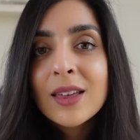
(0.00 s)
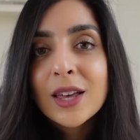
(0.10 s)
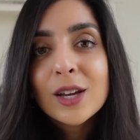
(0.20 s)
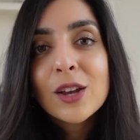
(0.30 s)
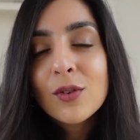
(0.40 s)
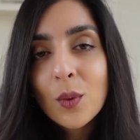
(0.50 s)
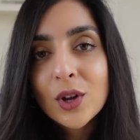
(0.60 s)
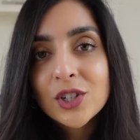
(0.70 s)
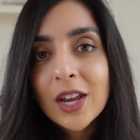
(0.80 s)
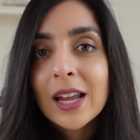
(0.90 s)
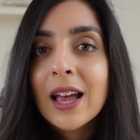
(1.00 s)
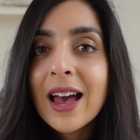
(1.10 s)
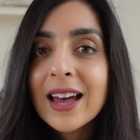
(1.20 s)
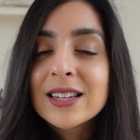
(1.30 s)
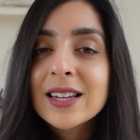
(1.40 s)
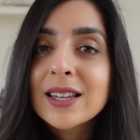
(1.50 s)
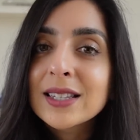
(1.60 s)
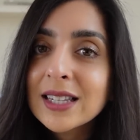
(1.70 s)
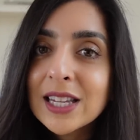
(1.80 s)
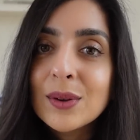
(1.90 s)
Thank you for watching, and I'll
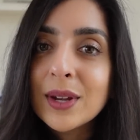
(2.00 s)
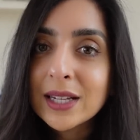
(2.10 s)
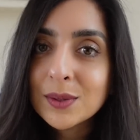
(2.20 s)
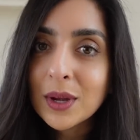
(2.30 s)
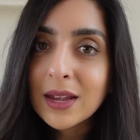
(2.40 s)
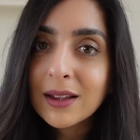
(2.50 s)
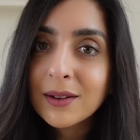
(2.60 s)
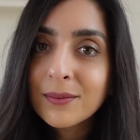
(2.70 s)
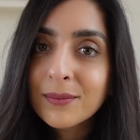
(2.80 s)
see you next week.